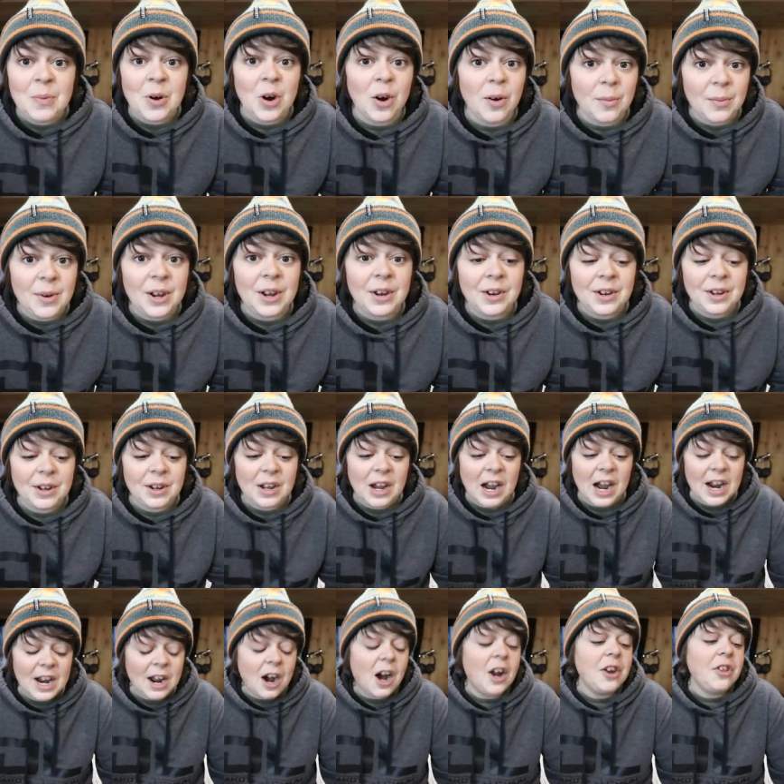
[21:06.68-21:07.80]
burbot.
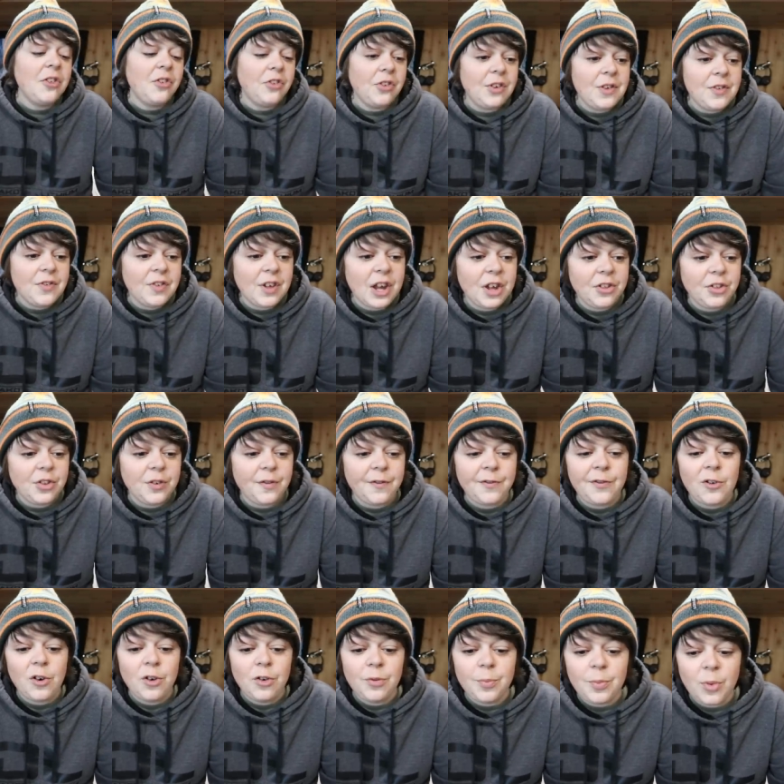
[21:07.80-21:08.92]
I honestly thought the
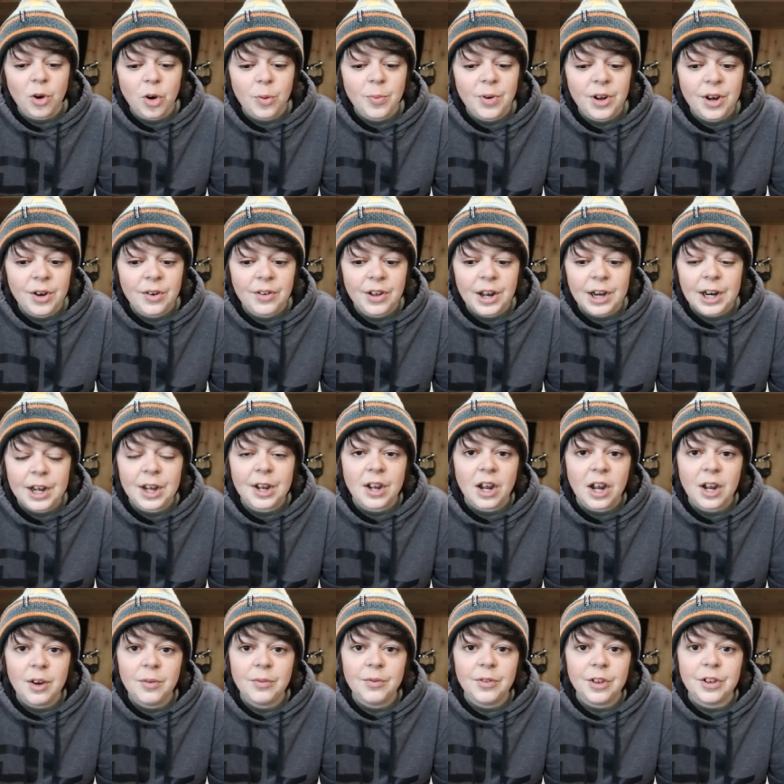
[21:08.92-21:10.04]
first burbot that I
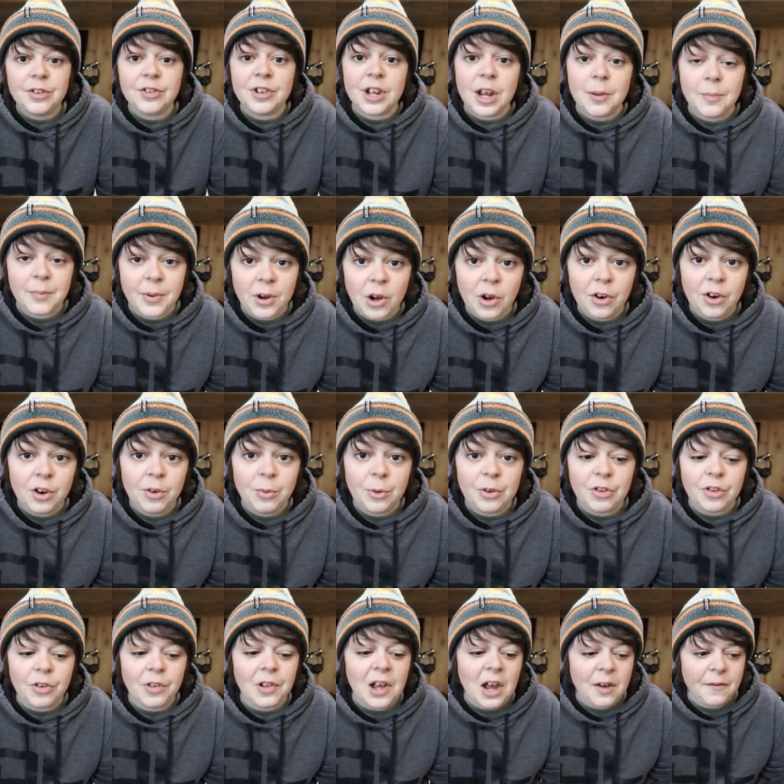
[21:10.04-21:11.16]
caught, the 10 pounder,
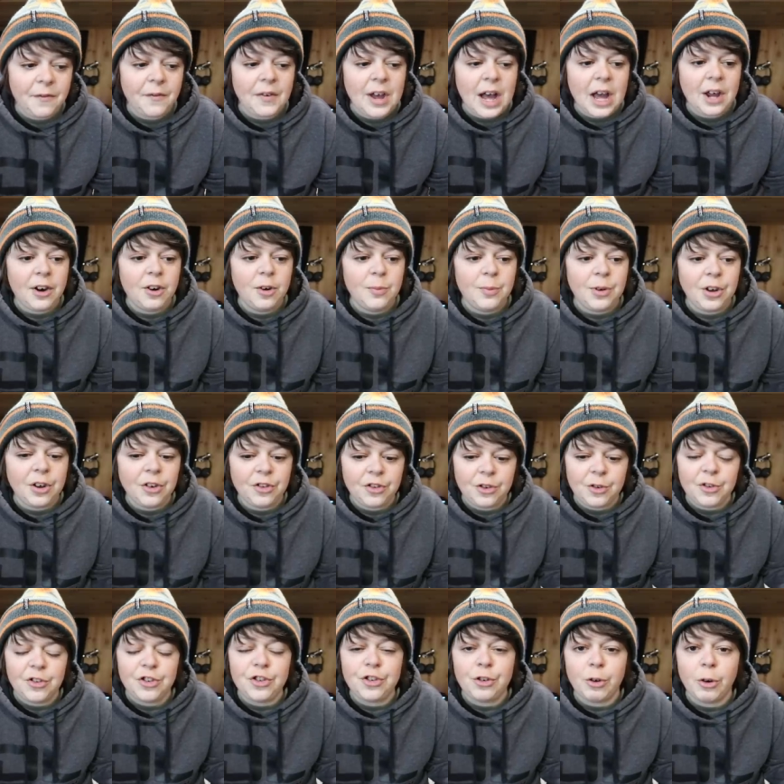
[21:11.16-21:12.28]
was a lot fatter because it
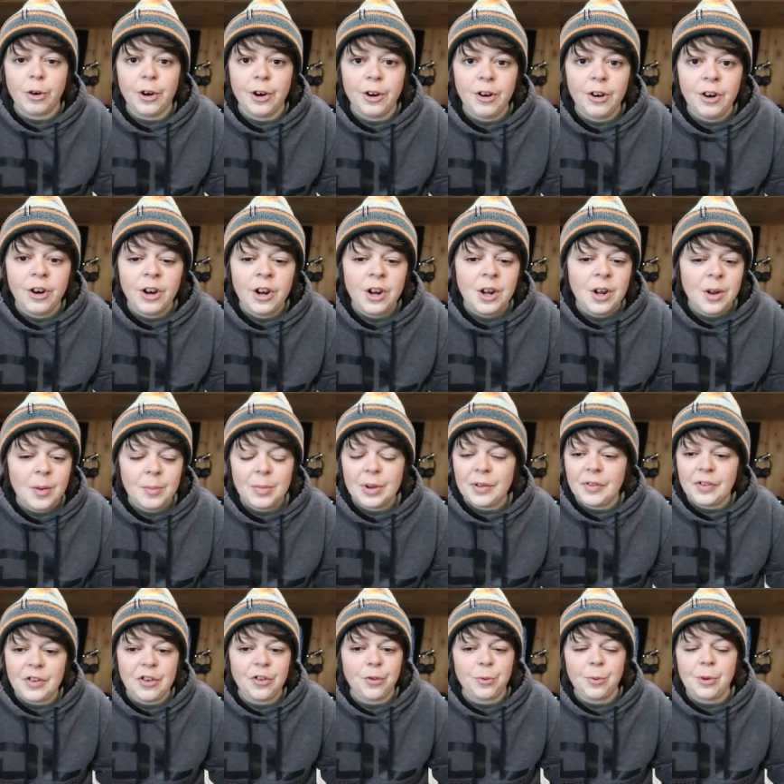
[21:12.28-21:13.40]
was shorter, but
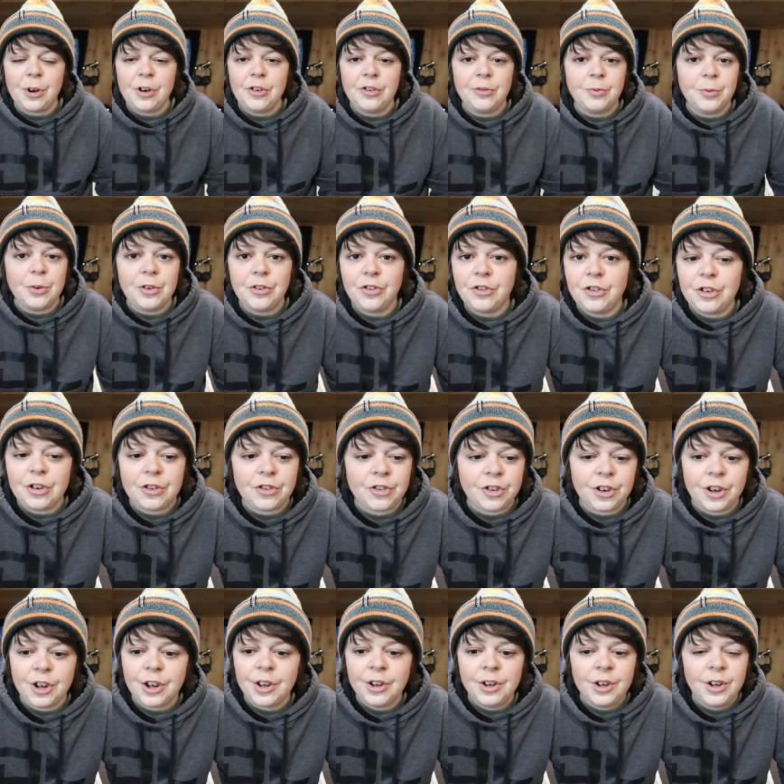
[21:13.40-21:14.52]
this one was just
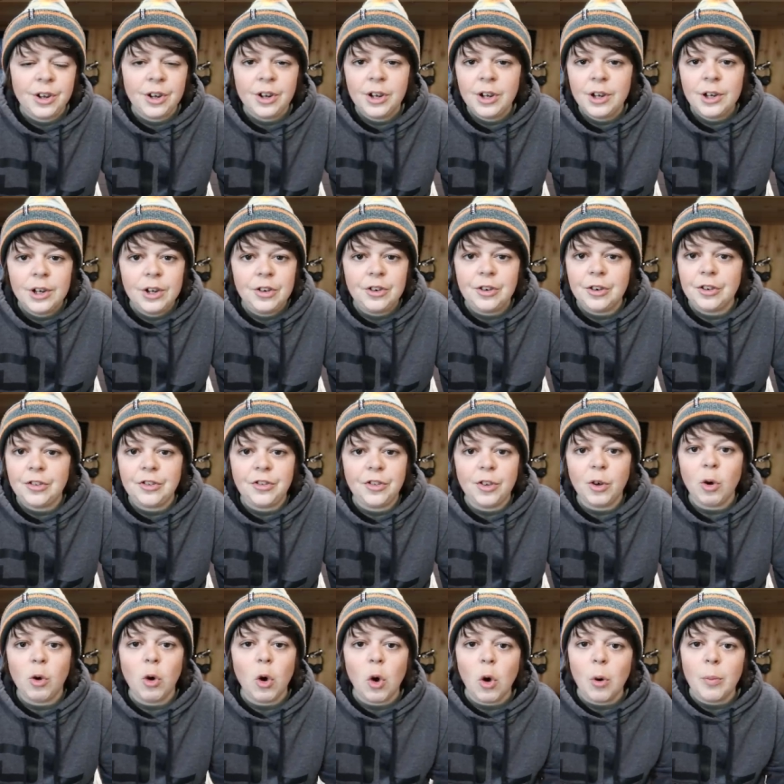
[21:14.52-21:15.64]
a just
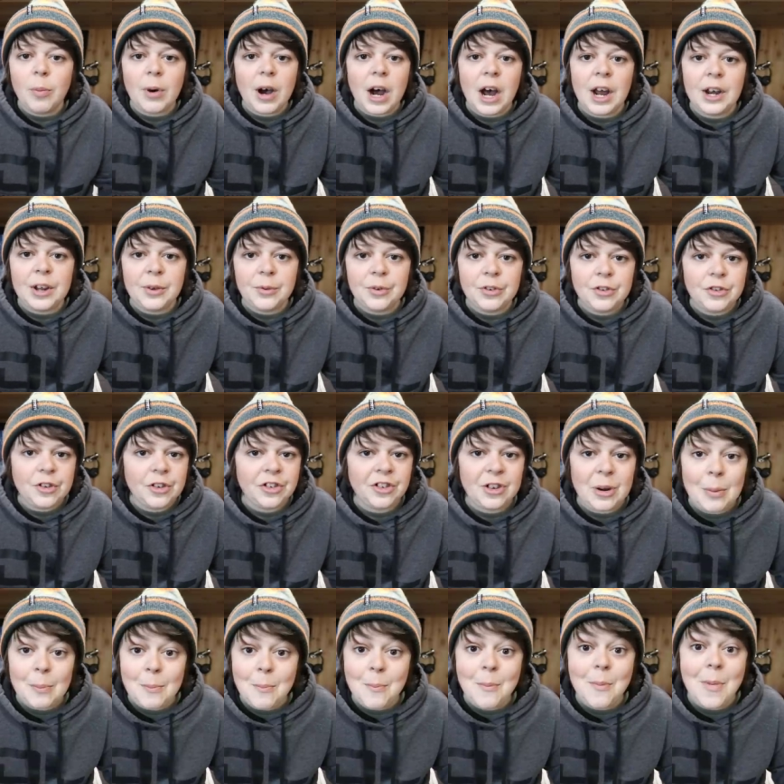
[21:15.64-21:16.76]
the whole body was just
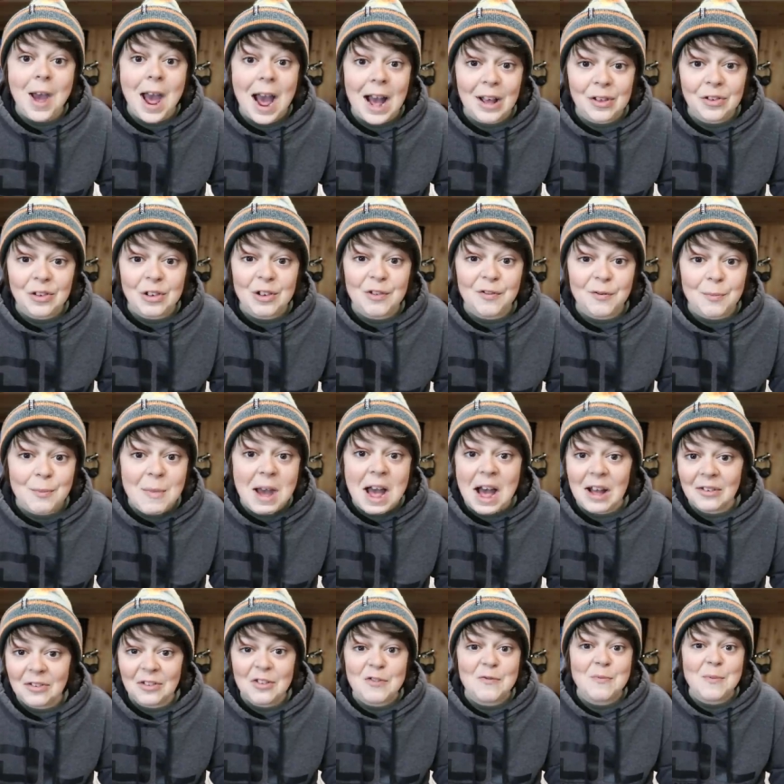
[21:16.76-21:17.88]
a massive,
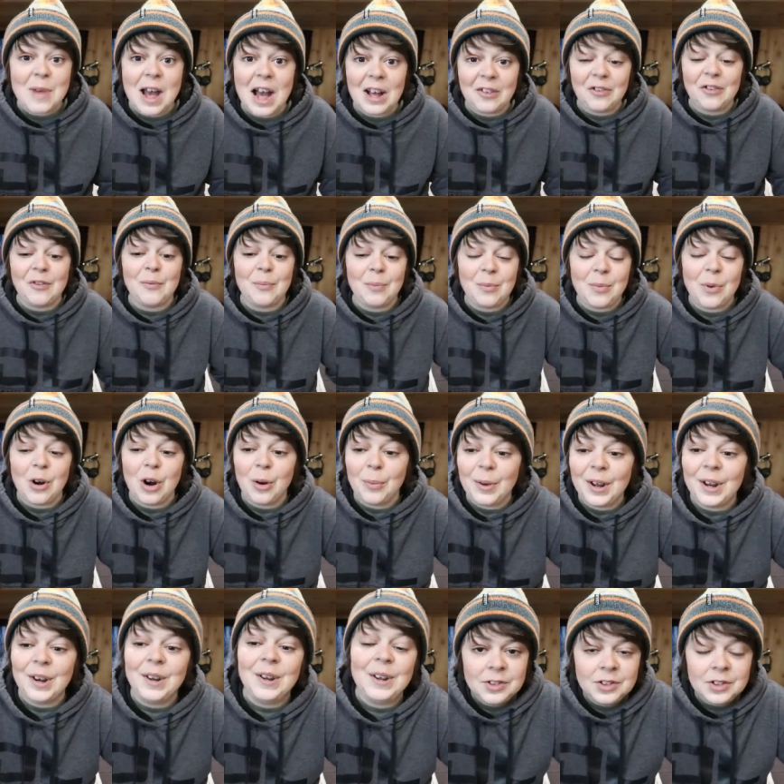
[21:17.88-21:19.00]
massive, massive
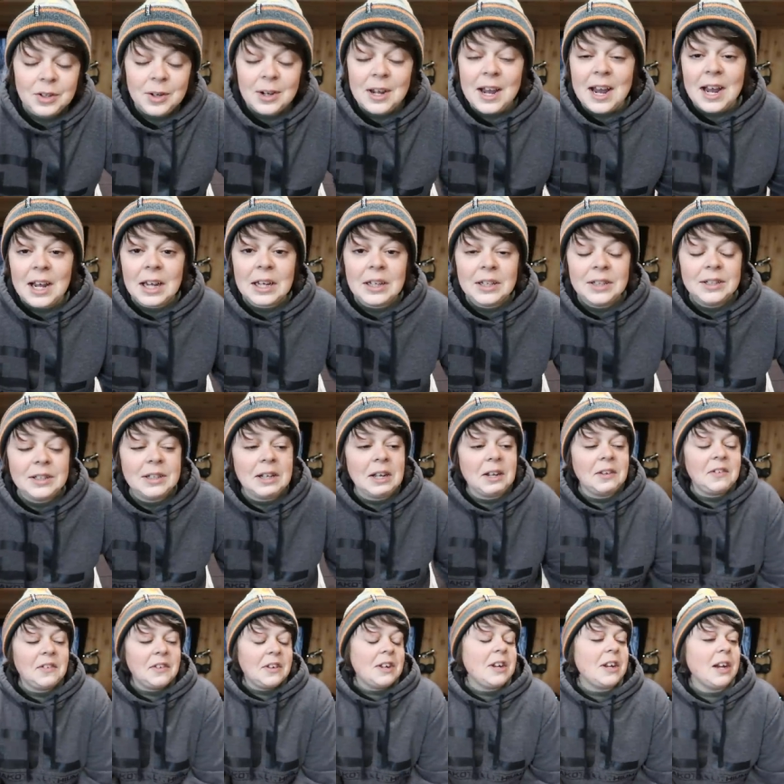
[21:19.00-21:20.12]
burbot. So yeah,
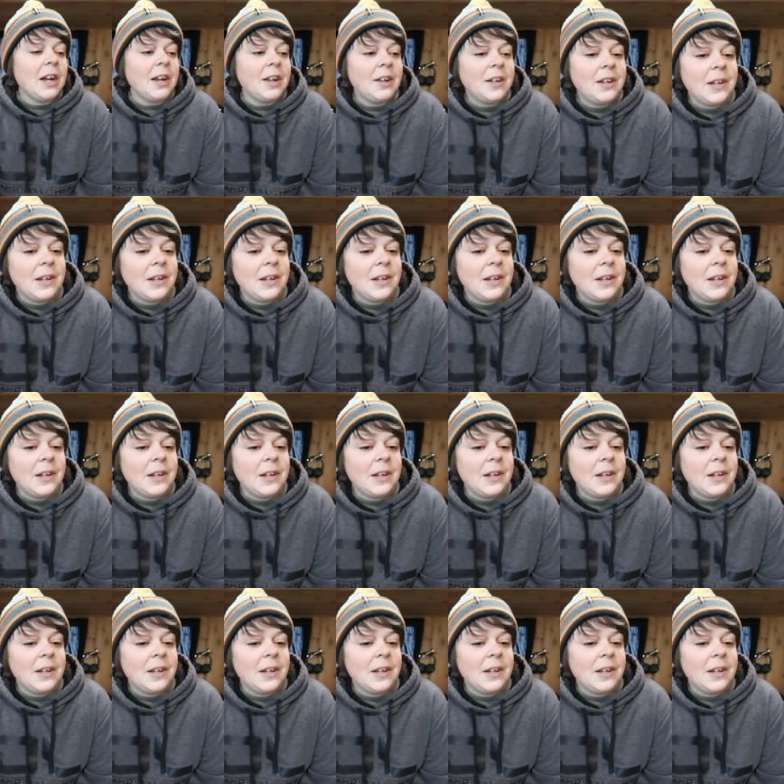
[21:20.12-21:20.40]
that's uh,